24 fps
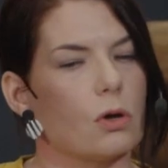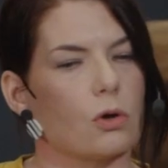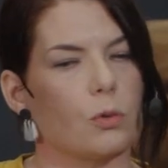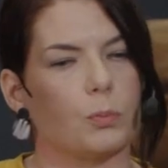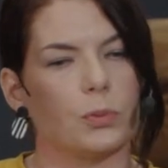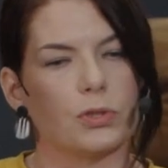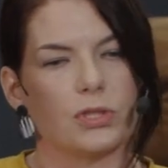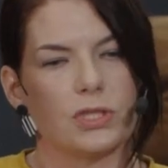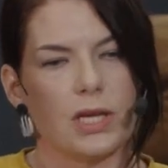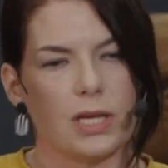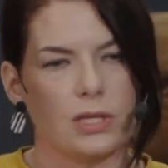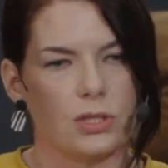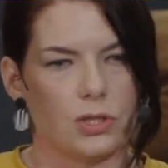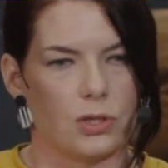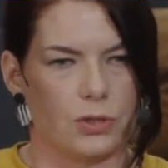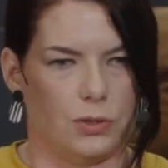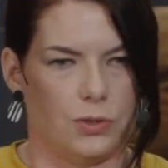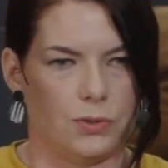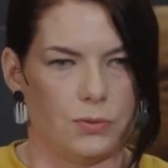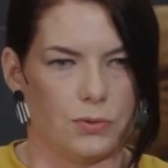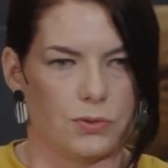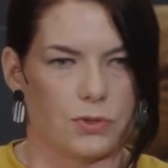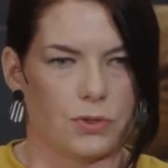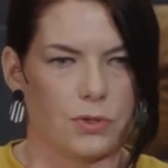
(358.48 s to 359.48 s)
or potential
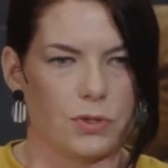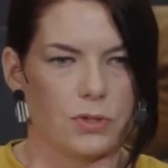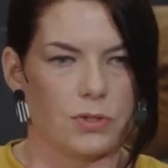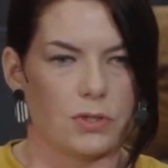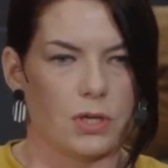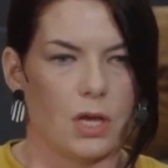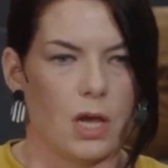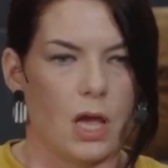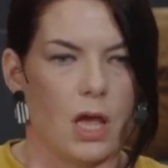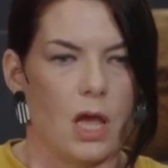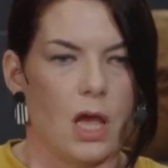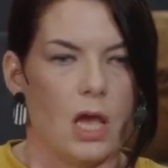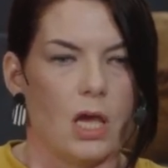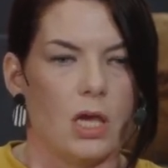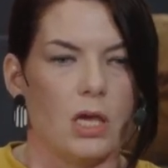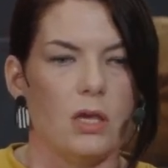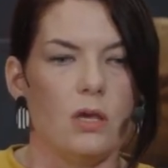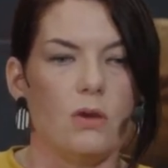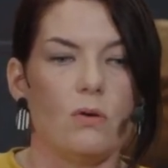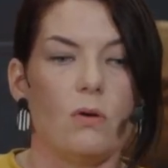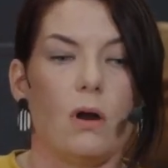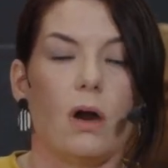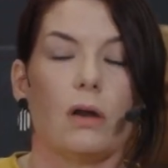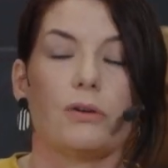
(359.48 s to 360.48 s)
users,
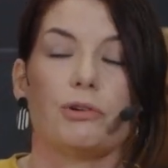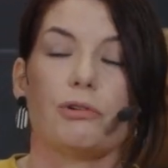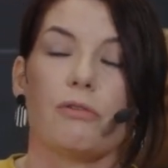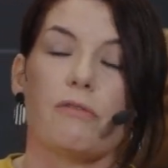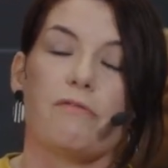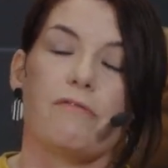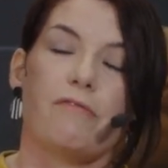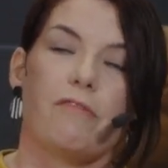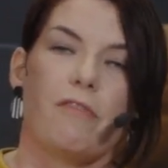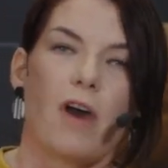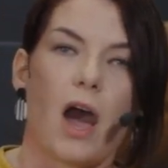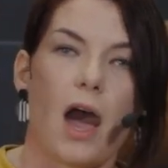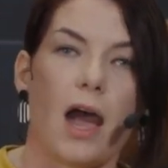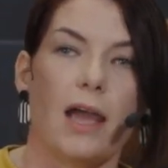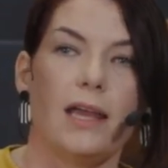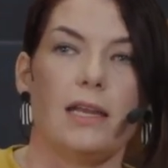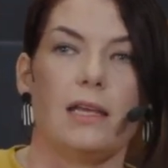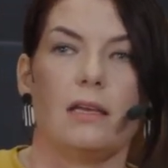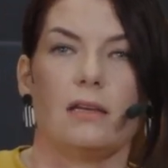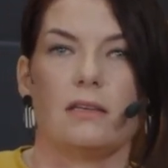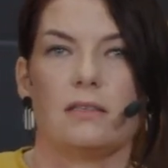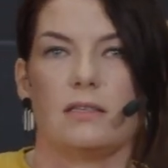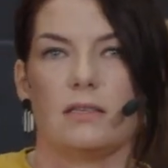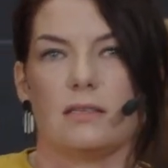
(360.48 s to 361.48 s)
you are
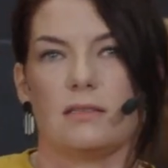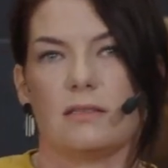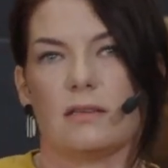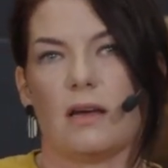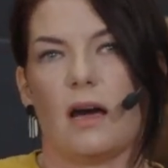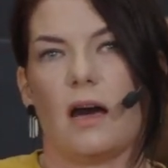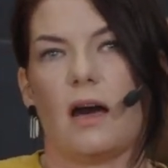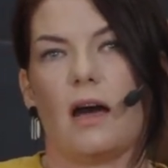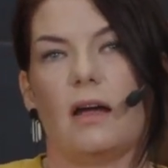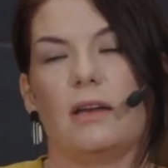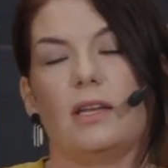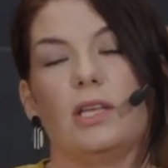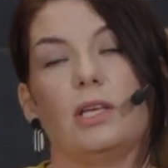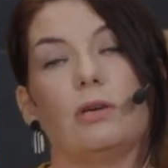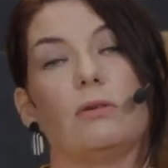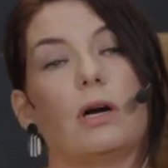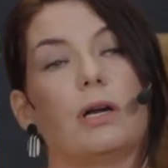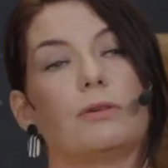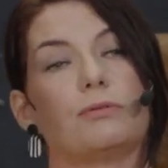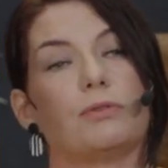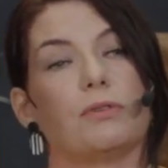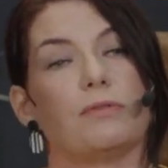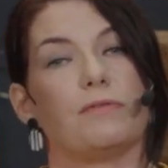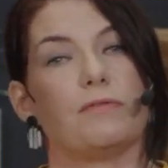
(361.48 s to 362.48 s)
refining design, you
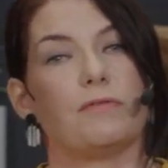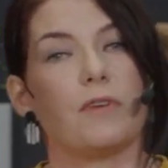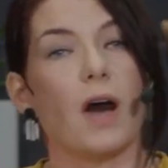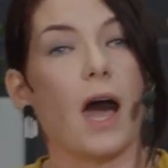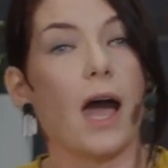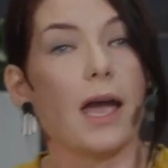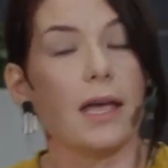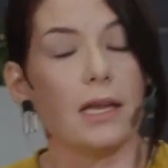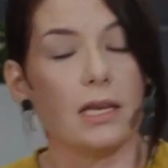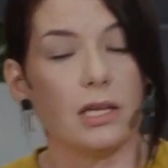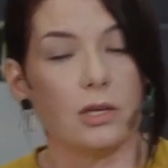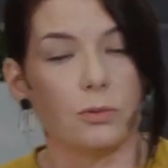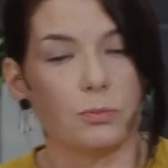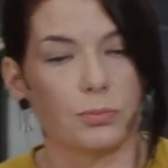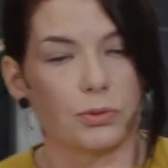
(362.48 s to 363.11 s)
are refining